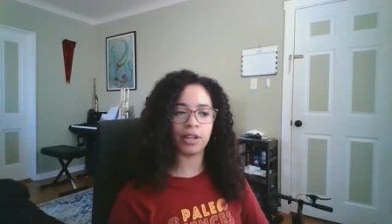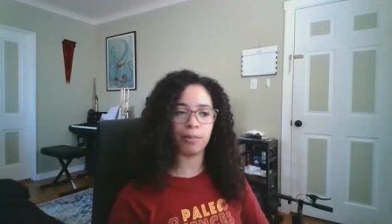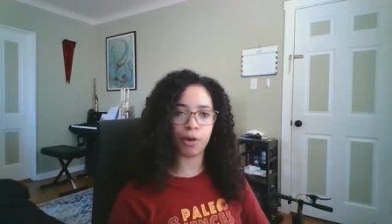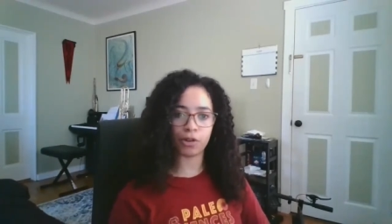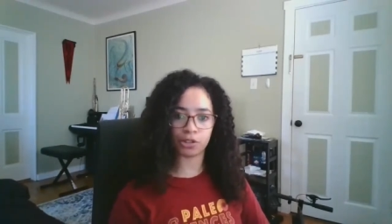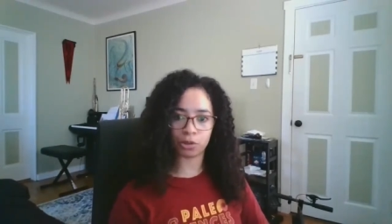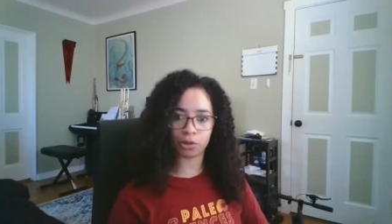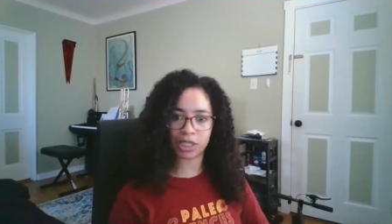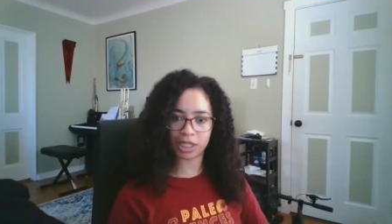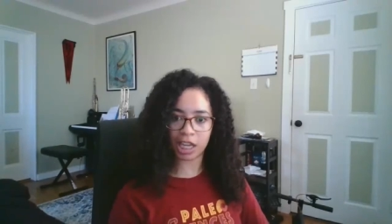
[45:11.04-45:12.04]

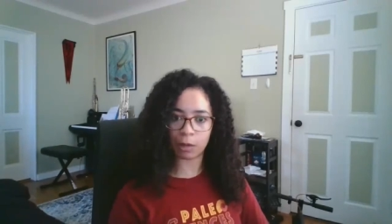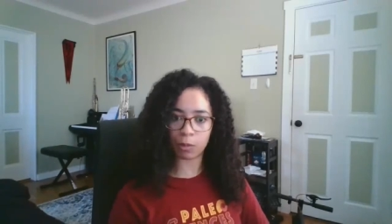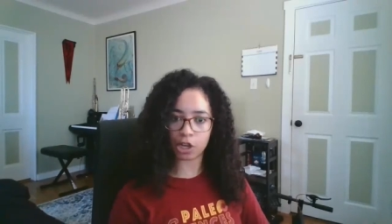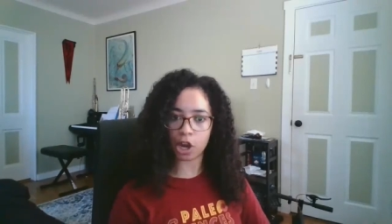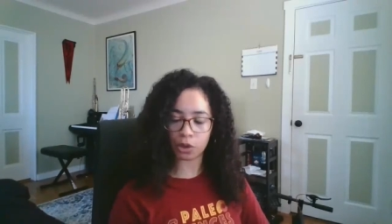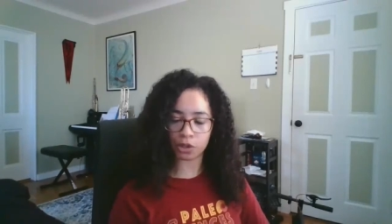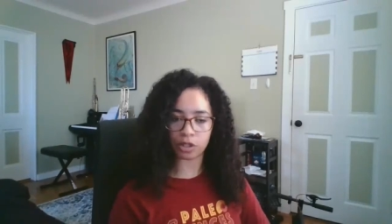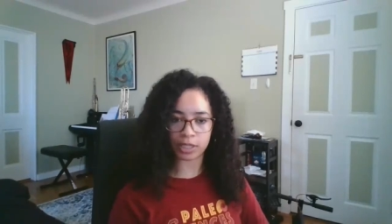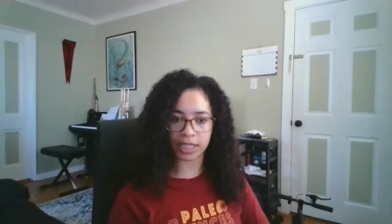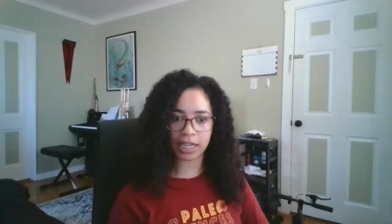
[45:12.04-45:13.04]
Mosasaur skin. We know what
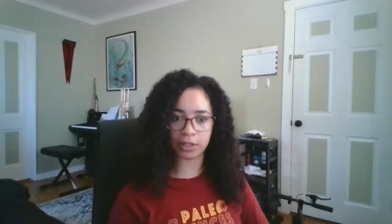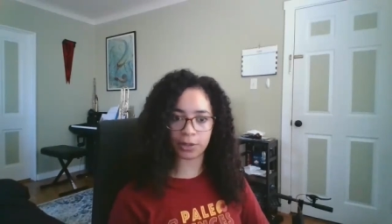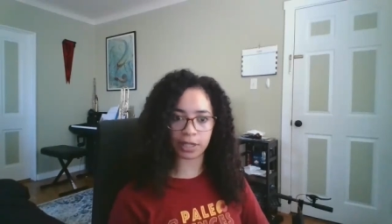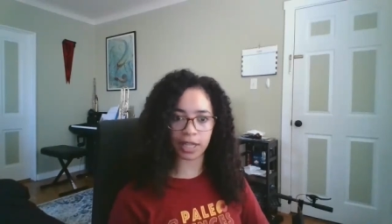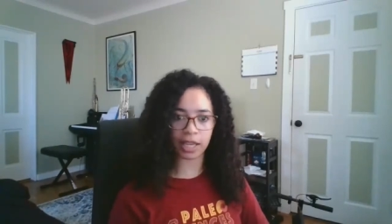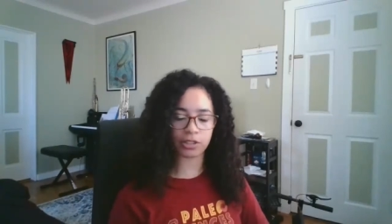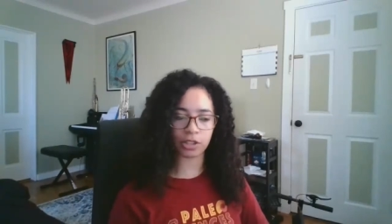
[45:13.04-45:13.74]
their skin looked like.